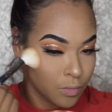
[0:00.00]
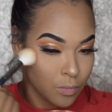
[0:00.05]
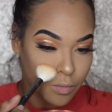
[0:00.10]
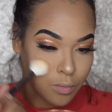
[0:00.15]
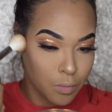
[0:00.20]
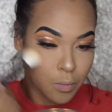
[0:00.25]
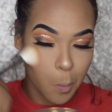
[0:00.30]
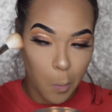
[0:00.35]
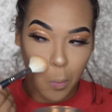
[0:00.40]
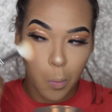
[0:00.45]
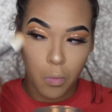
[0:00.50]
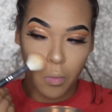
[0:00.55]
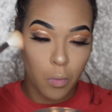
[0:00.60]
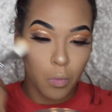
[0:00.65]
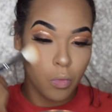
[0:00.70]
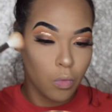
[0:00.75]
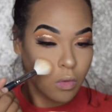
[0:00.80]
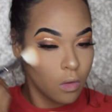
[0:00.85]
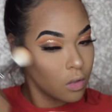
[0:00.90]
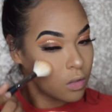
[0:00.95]
which is
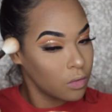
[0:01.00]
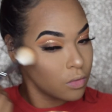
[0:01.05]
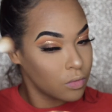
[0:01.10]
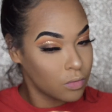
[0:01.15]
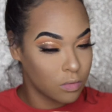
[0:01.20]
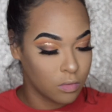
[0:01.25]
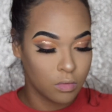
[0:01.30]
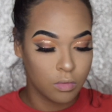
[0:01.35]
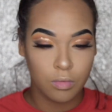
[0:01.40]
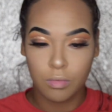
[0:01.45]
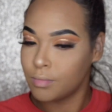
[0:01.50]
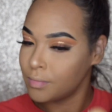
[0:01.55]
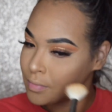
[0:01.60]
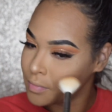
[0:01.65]
Matte Melba,